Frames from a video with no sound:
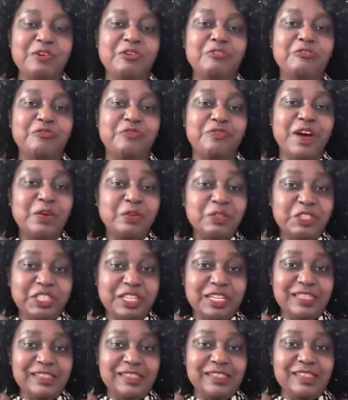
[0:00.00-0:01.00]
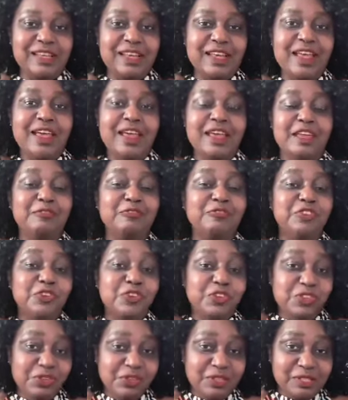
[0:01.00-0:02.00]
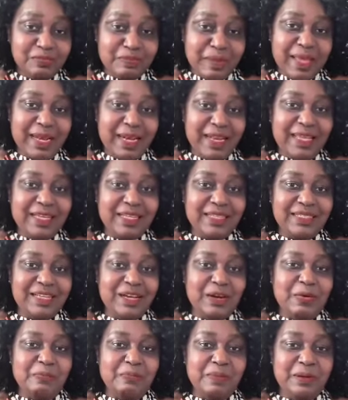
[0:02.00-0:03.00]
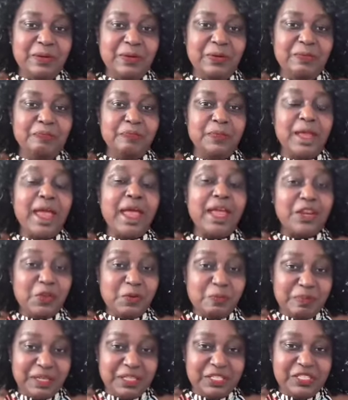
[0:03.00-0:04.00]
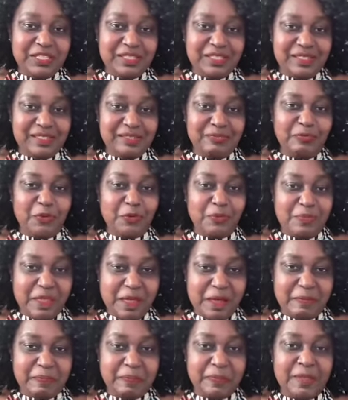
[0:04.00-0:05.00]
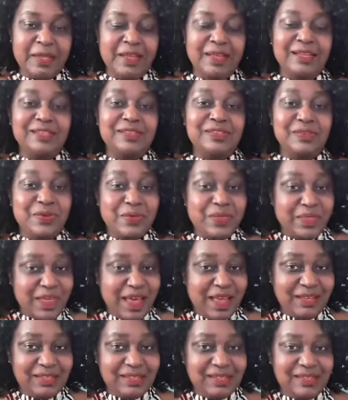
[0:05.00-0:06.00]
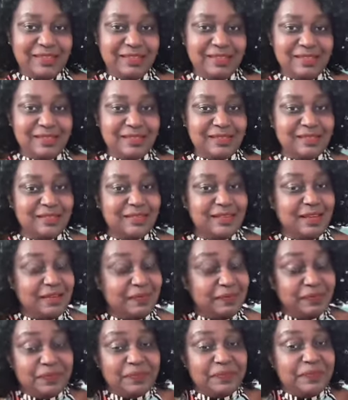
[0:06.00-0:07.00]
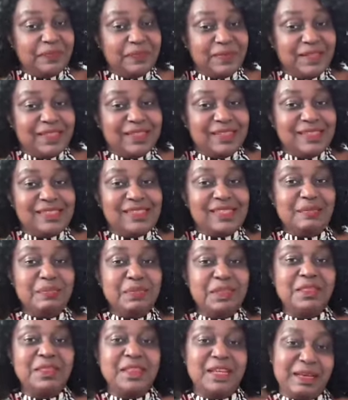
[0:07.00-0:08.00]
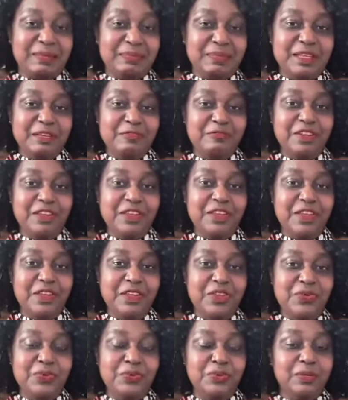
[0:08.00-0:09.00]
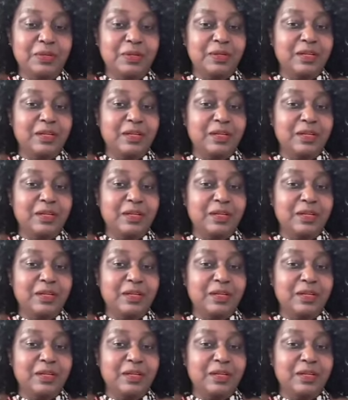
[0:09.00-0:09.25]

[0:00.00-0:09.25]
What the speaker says: of vouchers if you use my link down below and you purchase from them. So that is something that I'm giving you.